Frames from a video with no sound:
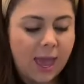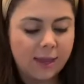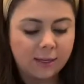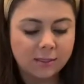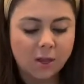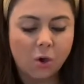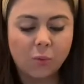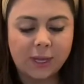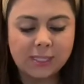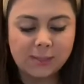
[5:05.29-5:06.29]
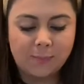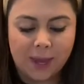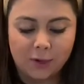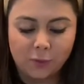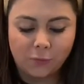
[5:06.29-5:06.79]
and it's always
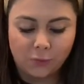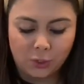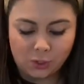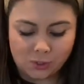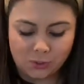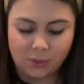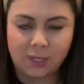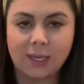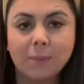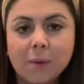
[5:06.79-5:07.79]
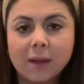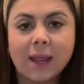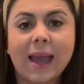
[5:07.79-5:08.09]
better for you to keep on